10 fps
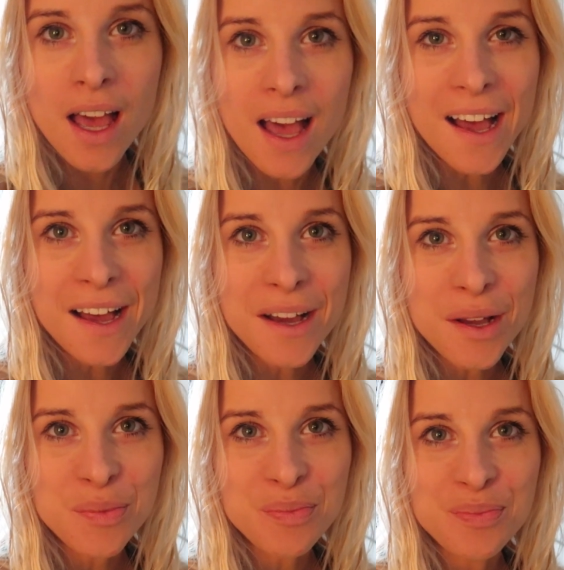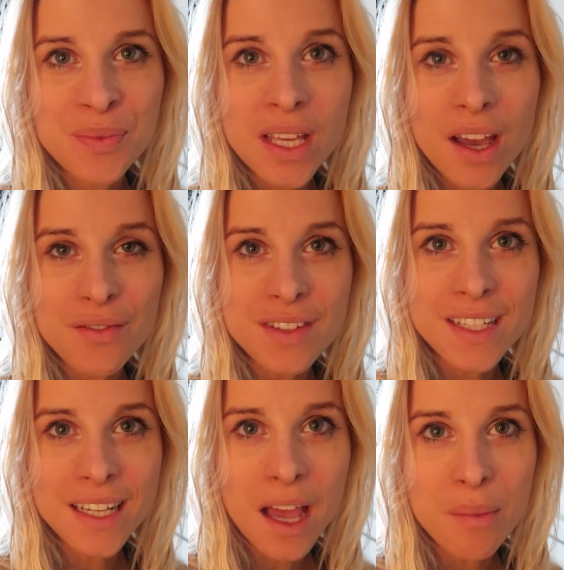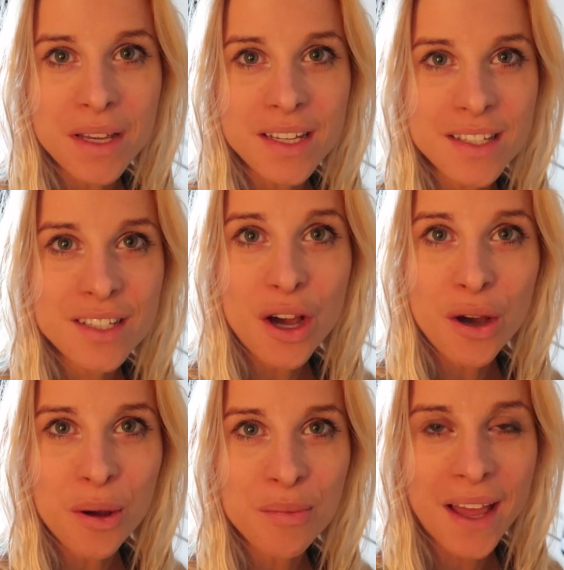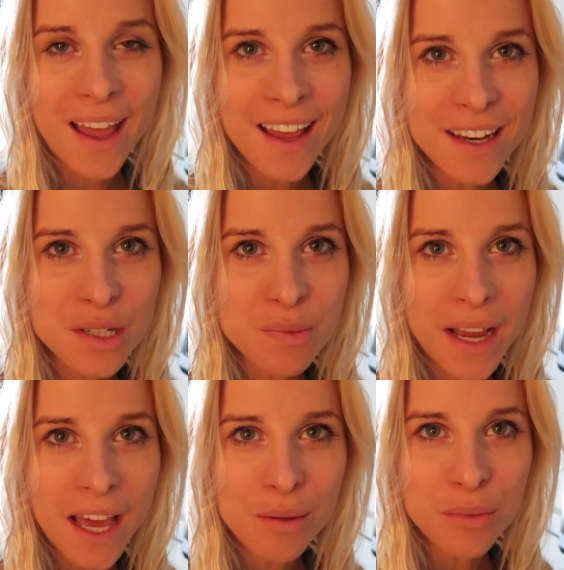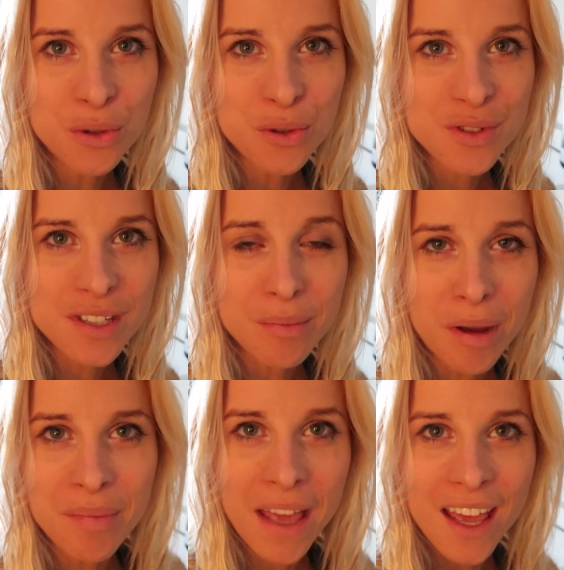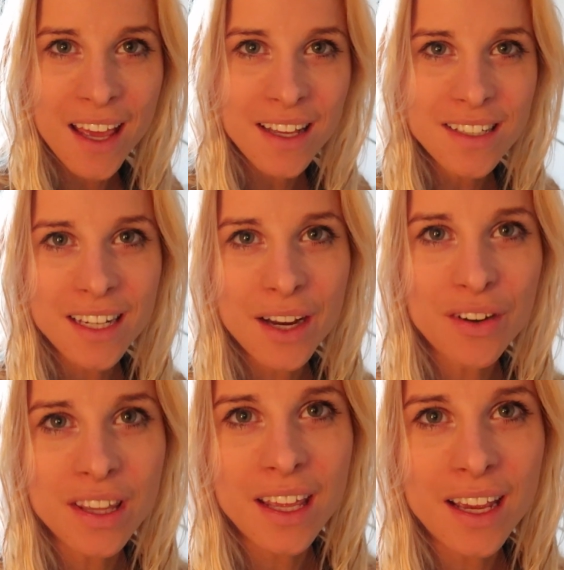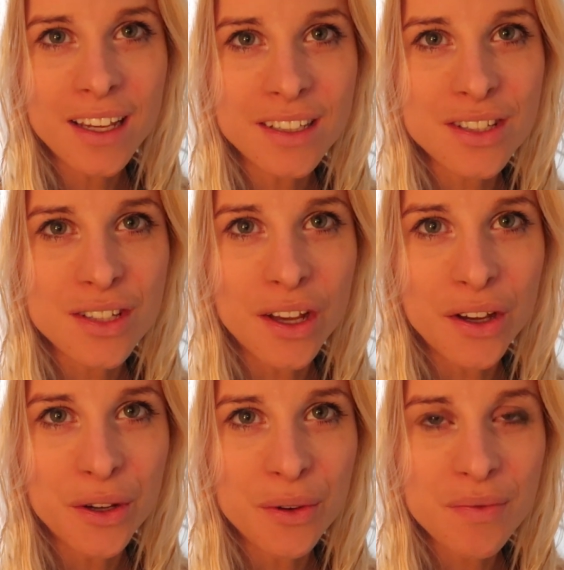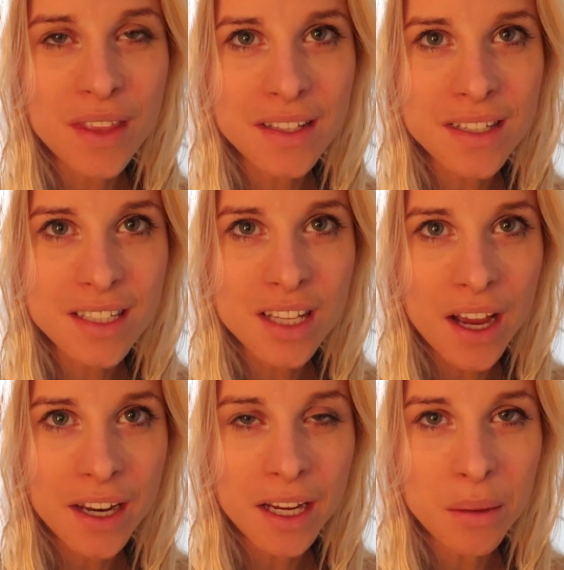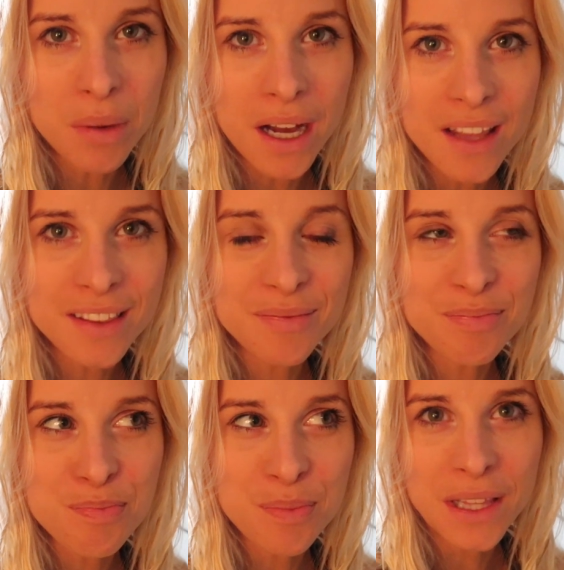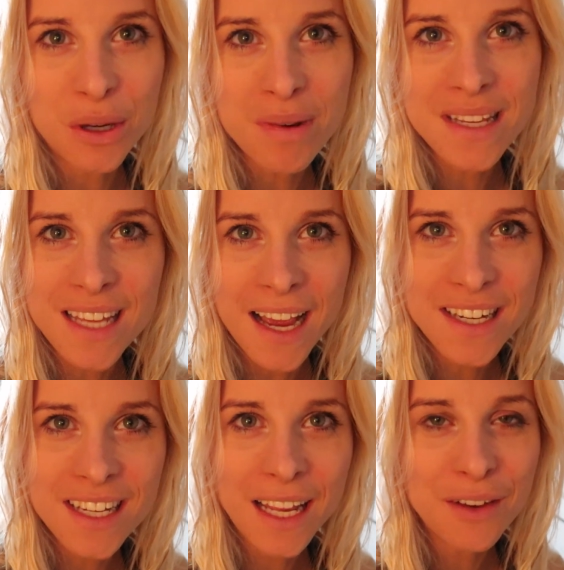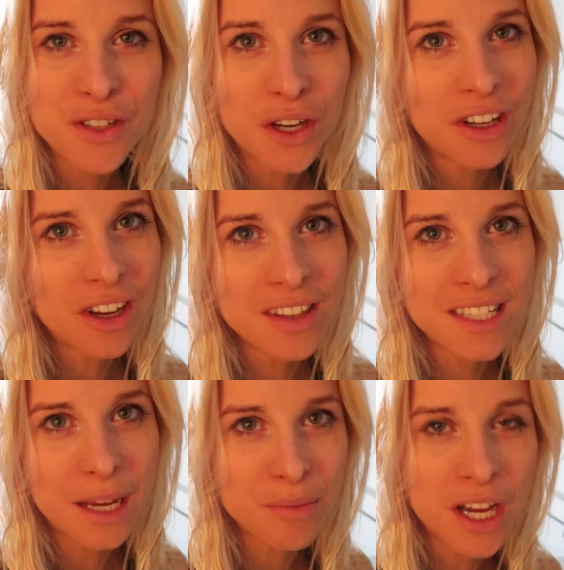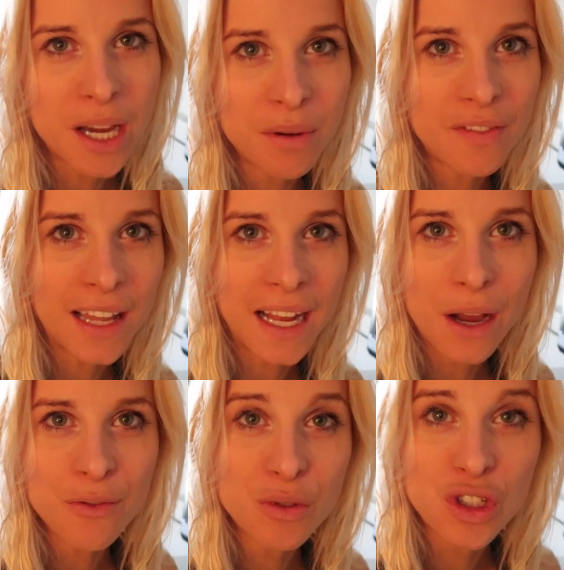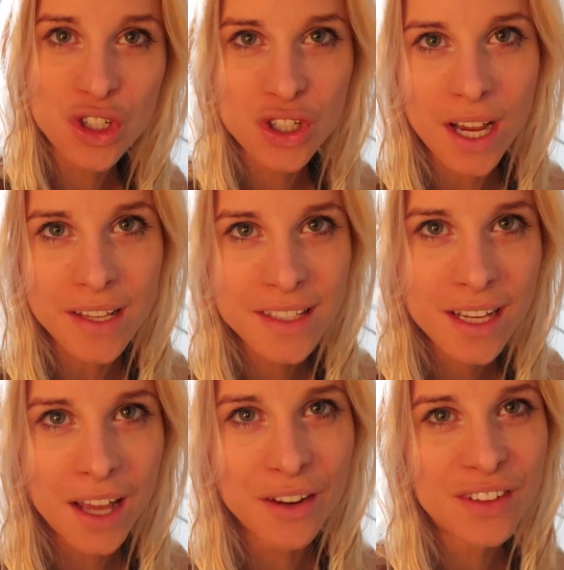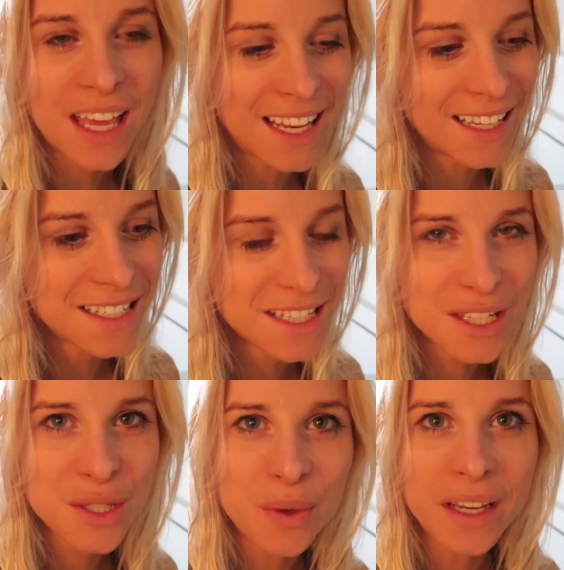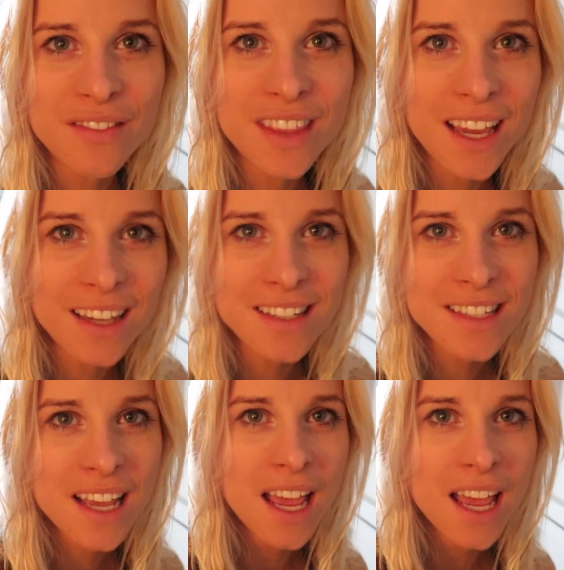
Obviously I miss Tom and my animals and my bed and everything, so that's exciting, but a little bit sad to leave Tokyo at the same time. I feel like I'm just kind of getting into the swing of things.